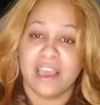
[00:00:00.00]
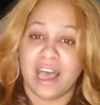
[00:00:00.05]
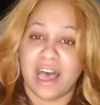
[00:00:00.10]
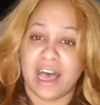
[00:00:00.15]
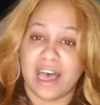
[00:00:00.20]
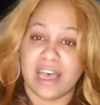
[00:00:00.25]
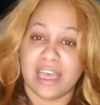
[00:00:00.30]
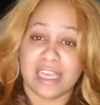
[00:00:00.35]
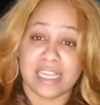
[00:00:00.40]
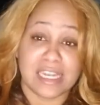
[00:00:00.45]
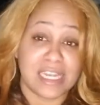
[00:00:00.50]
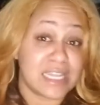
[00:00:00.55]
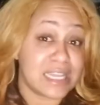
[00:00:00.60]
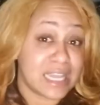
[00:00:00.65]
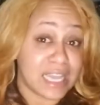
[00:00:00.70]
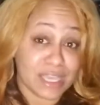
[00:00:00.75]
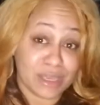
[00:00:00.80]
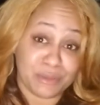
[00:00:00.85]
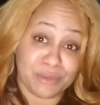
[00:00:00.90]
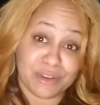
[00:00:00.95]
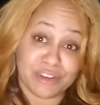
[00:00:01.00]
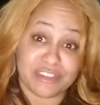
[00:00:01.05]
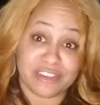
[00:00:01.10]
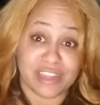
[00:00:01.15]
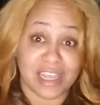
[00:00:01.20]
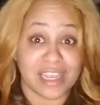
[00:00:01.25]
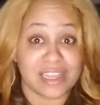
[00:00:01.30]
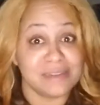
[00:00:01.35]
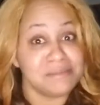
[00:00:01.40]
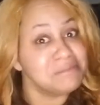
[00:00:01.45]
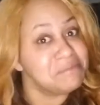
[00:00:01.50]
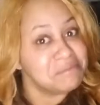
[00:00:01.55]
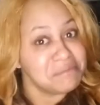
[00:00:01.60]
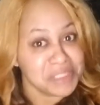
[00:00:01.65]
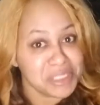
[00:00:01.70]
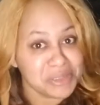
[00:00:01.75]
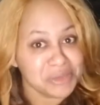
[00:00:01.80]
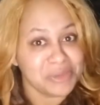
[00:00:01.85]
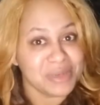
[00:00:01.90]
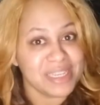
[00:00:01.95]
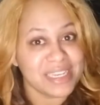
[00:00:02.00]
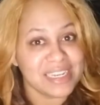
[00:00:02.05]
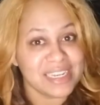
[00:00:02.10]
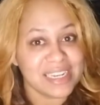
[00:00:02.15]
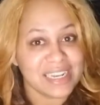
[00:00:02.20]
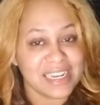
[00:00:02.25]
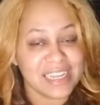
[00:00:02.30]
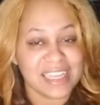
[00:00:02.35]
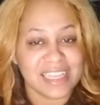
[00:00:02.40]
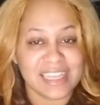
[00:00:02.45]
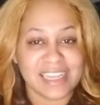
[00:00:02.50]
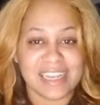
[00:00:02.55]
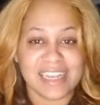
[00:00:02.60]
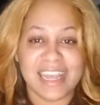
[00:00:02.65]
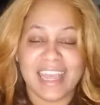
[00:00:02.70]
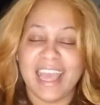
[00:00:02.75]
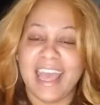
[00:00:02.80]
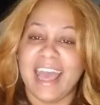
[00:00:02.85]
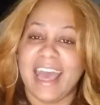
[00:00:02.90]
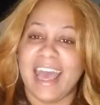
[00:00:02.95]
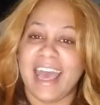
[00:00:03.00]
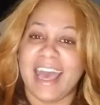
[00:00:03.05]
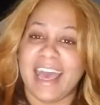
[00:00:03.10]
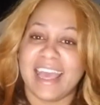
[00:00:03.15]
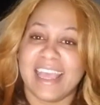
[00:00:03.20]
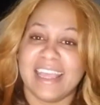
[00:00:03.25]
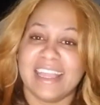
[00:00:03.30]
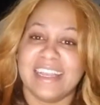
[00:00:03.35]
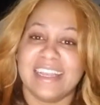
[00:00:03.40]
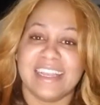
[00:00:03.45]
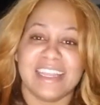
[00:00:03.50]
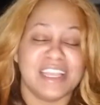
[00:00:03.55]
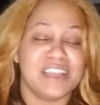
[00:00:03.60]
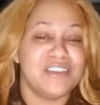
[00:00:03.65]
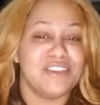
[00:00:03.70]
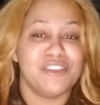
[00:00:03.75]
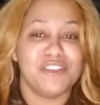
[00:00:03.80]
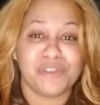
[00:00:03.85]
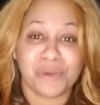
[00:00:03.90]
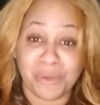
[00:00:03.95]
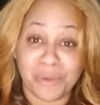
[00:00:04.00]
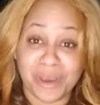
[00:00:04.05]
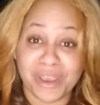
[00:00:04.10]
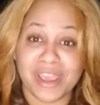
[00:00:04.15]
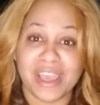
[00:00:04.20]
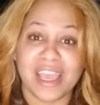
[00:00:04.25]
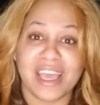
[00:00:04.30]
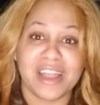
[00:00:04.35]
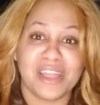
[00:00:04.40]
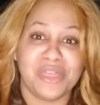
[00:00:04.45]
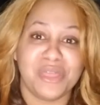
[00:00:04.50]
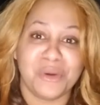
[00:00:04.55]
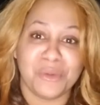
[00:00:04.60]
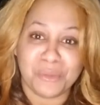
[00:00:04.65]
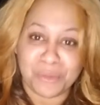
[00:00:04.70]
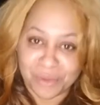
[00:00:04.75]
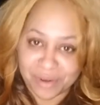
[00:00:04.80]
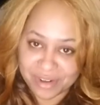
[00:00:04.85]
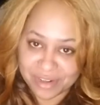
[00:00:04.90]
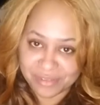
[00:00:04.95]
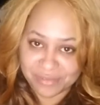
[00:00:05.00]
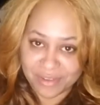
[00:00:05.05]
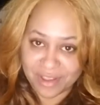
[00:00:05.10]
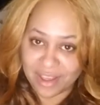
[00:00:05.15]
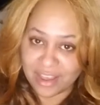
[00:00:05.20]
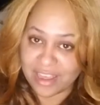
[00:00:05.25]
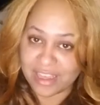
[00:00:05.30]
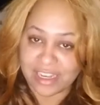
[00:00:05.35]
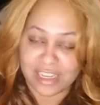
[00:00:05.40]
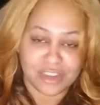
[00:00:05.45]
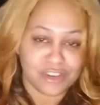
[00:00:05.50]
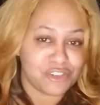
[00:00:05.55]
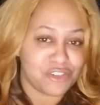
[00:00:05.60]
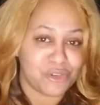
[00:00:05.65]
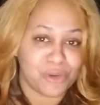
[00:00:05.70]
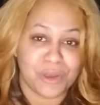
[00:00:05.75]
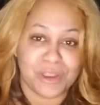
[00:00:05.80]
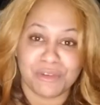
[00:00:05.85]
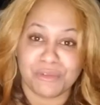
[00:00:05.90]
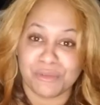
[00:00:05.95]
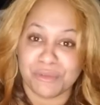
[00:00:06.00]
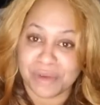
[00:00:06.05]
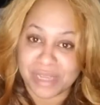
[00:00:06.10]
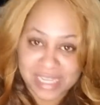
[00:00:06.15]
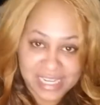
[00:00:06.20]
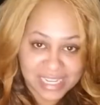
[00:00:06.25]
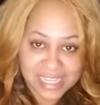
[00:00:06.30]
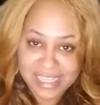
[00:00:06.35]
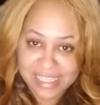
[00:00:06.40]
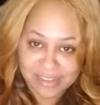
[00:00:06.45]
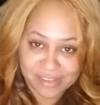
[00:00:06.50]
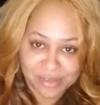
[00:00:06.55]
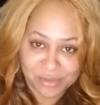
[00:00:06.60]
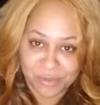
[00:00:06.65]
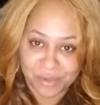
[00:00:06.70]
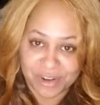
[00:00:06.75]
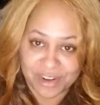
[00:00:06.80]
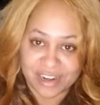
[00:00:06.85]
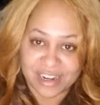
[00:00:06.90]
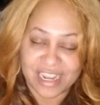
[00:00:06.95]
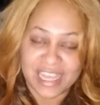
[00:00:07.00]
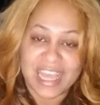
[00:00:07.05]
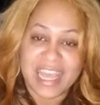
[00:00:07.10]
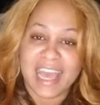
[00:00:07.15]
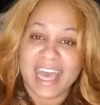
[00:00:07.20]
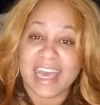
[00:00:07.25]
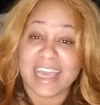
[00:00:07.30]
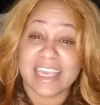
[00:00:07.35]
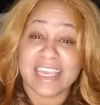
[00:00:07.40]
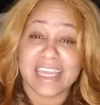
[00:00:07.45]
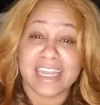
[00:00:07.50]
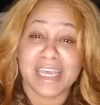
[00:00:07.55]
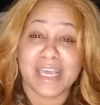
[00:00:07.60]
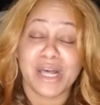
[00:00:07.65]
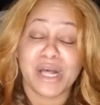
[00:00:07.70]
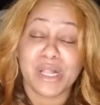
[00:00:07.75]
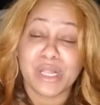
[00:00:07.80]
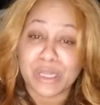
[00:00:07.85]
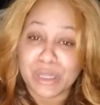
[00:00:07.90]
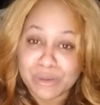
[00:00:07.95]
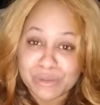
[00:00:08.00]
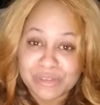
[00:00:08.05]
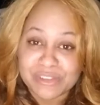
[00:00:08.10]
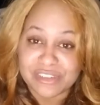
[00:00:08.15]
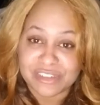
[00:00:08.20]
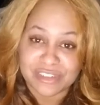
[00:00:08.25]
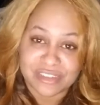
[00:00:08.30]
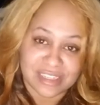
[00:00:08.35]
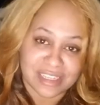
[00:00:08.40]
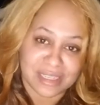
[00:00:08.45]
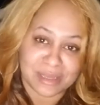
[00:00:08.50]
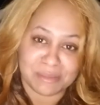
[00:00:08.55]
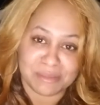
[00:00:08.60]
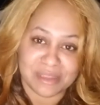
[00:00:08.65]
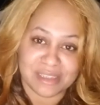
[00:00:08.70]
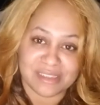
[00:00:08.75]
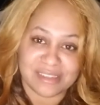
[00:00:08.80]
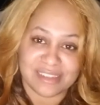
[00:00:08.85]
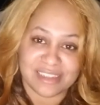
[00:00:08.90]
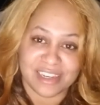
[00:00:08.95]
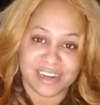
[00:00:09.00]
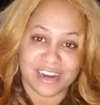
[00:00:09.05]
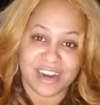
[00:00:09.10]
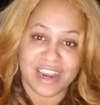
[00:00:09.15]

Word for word: uh, in a language that you need it in, and enjoy the Word of God. Enjoy reading His Word and getting closer to Him this year.